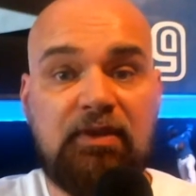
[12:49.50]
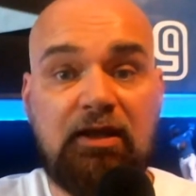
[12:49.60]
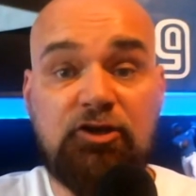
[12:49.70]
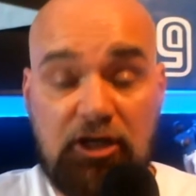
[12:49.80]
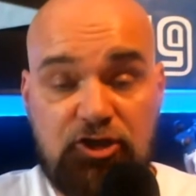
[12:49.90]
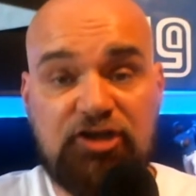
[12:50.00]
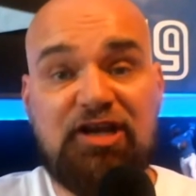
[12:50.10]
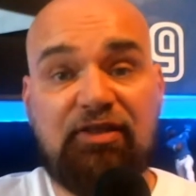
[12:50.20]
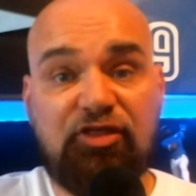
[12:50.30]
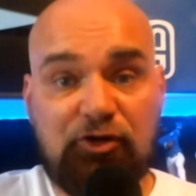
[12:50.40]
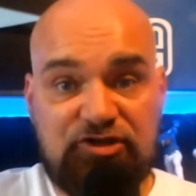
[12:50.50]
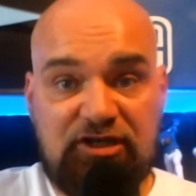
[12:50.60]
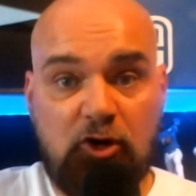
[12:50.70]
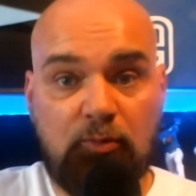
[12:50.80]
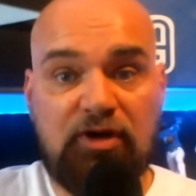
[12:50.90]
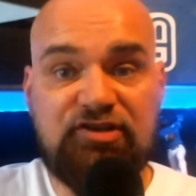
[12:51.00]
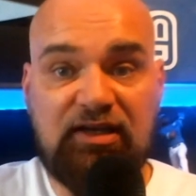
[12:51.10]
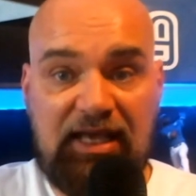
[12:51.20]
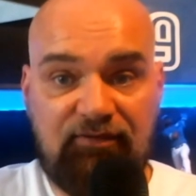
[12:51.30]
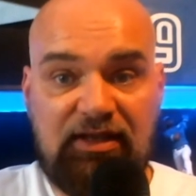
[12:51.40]
had 13 home runs that
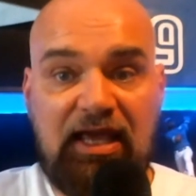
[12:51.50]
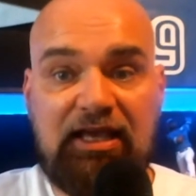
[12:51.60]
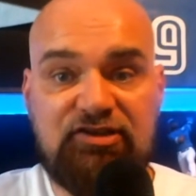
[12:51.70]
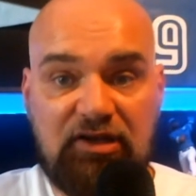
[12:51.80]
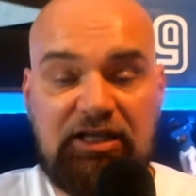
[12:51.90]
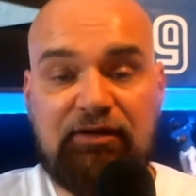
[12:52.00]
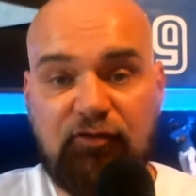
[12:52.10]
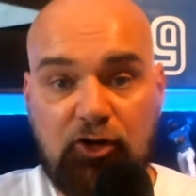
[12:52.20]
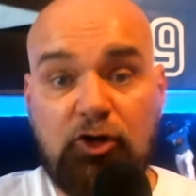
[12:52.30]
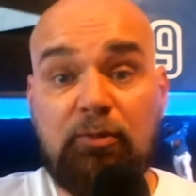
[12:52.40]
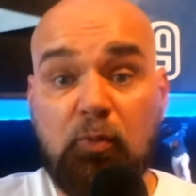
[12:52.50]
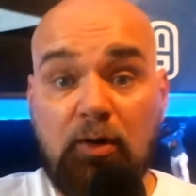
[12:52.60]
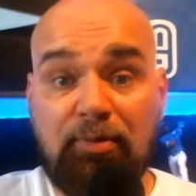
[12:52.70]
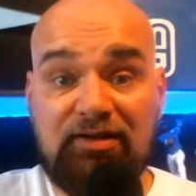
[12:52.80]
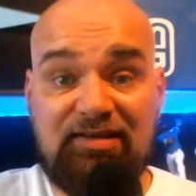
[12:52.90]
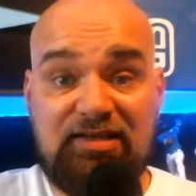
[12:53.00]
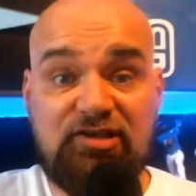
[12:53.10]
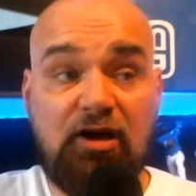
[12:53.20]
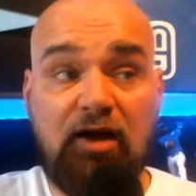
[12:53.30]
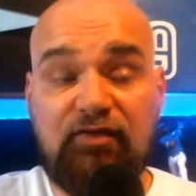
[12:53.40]
gave the Yankees the lead for good, while
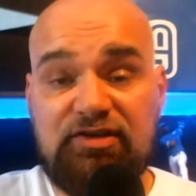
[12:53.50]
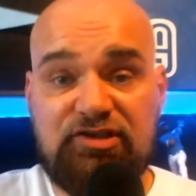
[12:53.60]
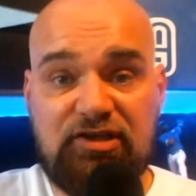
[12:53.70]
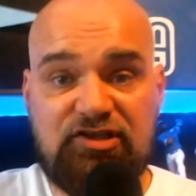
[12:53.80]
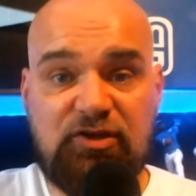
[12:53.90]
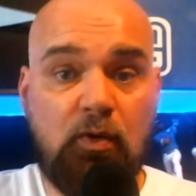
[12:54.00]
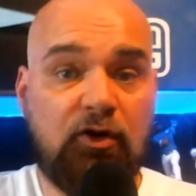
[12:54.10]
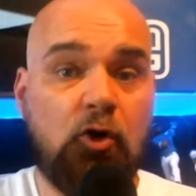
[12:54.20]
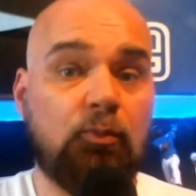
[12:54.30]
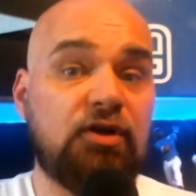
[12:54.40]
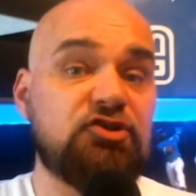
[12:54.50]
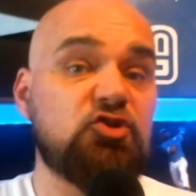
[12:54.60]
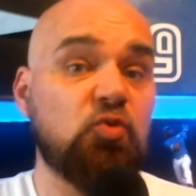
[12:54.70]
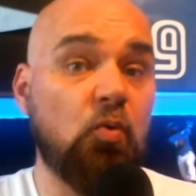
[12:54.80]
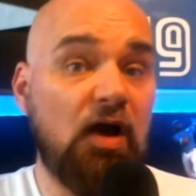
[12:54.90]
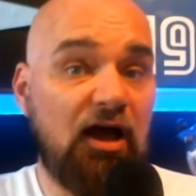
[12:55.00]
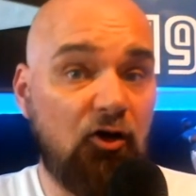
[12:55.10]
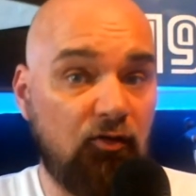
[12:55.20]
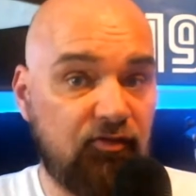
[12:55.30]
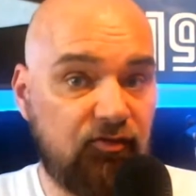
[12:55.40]
Bautista, of his 61 home runs,
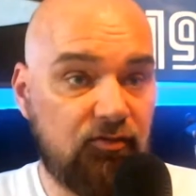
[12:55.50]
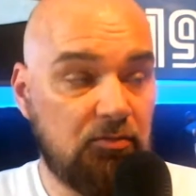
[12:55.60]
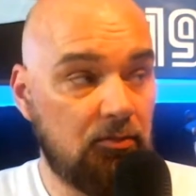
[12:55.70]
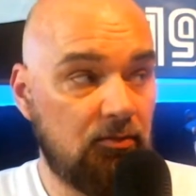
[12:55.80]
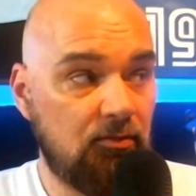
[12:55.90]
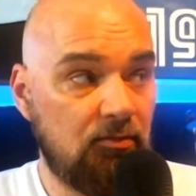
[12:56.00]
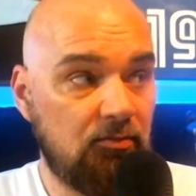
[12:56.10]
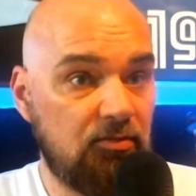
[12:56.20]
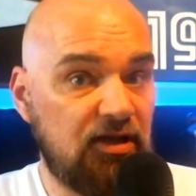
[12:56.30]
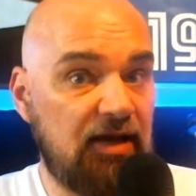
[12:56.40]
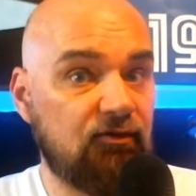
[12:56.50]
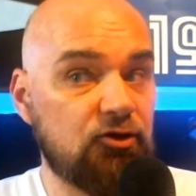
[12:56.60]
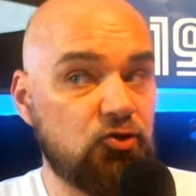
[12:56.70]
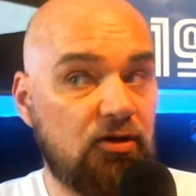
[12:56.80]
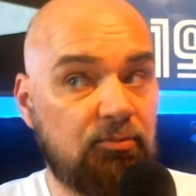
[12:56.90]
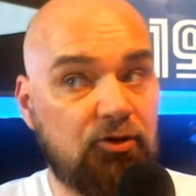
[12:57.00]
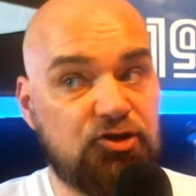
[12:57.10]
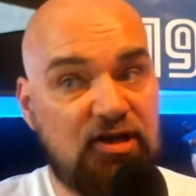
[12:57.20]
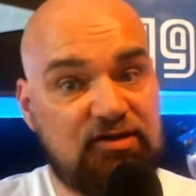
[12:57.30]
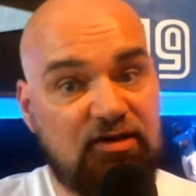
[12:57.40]
12 gave the Toronto Blue
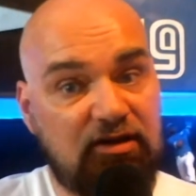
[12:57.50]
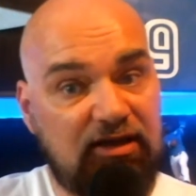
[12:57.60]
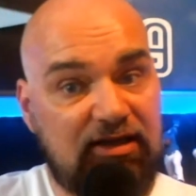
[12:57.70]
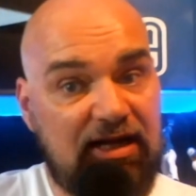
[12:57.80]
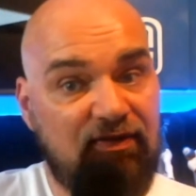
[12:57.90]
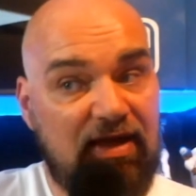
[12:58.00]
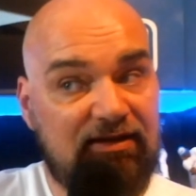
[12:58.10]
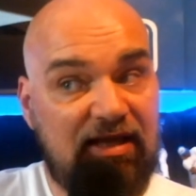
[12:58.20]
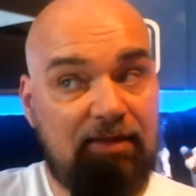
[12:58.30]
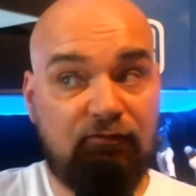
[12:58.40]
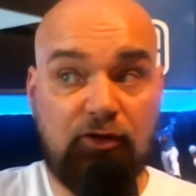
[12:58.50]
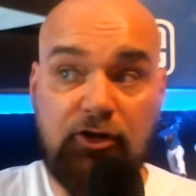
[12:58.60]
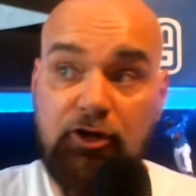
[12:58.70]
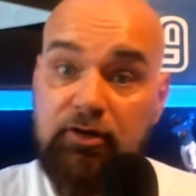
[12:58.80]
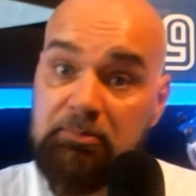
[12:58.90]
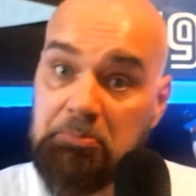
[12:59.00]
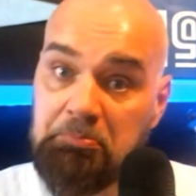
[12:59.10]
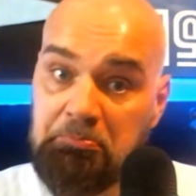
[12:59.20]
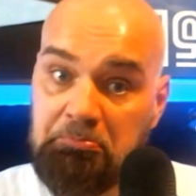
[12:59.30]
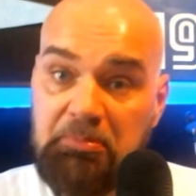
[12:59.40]
Jays the lead in that game for good.
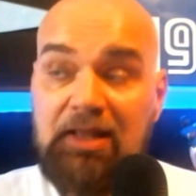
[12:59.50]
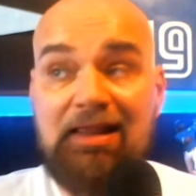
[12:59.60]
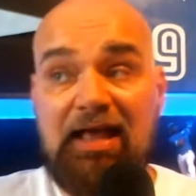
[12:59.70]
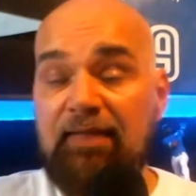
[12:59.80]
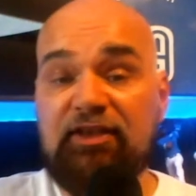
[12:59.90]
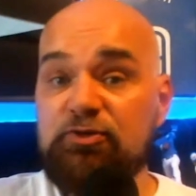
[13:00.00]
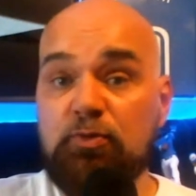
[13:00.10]
And these